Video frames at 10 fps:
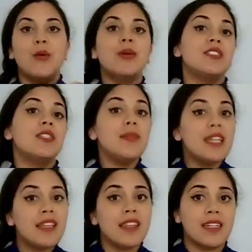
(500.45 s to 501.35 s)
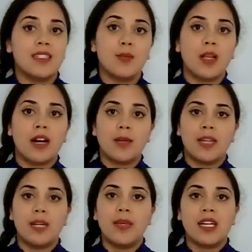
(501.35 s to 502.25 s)
which to me thickens the plot a
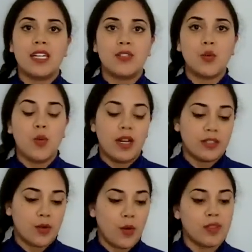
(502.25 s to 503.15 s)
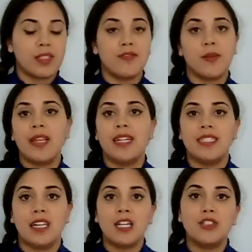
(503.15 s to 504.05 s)
bit, because what corset from the
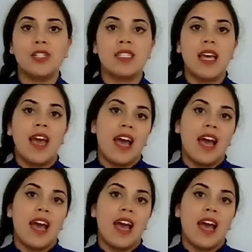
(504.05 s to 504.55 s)
1800s